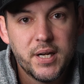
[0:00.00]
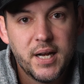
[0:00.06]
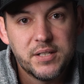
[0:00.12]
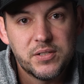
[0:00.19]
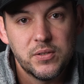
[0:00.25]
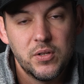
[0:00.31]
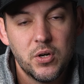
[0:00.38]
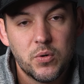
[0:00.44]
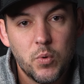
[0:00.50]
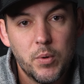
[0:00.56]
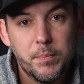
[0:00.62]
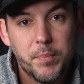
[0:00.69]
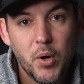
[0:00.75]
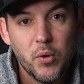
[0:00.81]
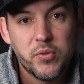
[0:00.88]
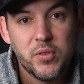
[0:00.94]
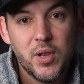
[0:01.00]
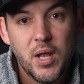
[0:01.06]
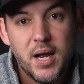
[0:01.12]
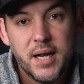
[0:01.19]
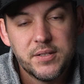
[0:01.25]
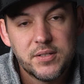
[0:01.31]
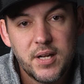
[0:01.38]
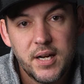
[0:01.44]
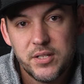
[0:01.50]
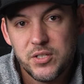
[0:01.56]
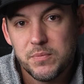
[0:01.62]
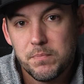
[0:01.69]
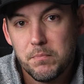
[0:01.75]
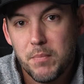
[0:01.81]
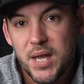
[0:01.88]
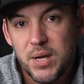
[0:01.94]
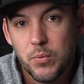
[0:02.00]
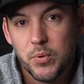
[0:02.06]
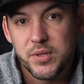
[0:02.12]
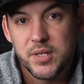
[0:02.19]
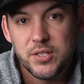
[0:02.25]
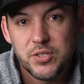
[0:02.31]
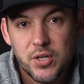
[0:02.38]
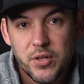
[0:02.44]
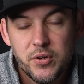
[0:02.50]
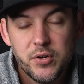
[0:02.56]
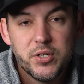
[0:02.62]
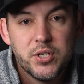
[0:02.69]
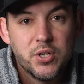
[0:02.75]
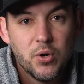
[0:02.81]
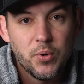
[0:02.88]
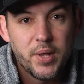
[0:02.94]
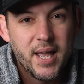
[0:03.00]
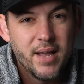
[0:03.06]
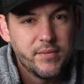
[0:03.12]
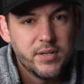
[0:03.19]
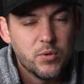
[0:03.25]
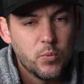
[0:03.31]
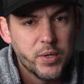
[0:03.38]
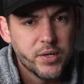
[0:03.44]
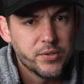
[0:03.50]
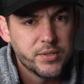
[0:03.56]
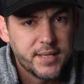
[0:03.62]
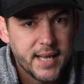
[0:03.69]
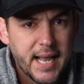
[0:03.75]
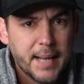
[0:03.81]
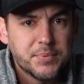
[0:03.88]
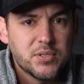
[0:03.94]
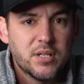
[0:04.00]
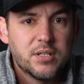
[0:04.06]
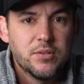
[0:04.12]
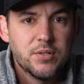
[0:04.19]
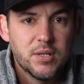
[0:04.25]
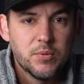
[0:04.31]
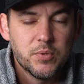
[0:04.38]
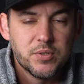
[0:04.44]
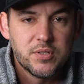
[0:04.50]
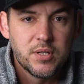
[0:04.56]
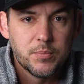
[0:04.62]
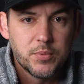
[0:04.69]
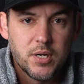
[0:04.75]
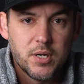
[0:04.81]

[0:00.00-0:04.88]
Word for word: nice look when both lines kind of just mate with each other and you don't have any weird gaps like you get with some